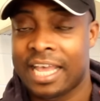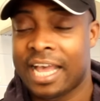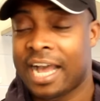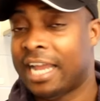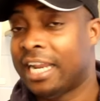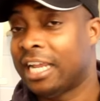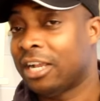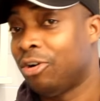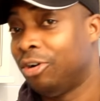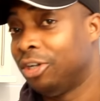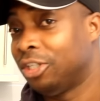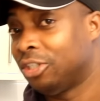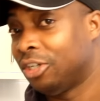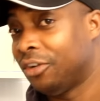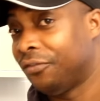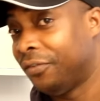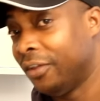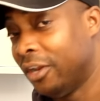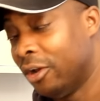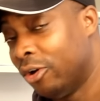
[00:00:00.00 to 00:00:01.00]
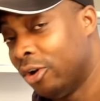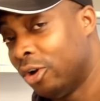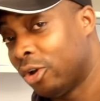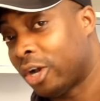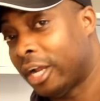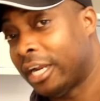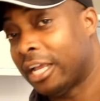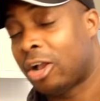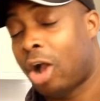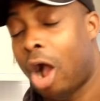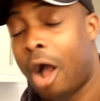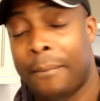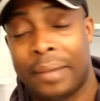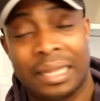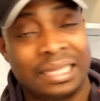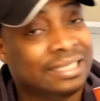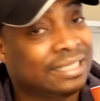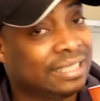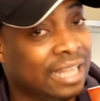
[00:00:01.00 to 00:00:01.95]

and I go into the video, look at the comments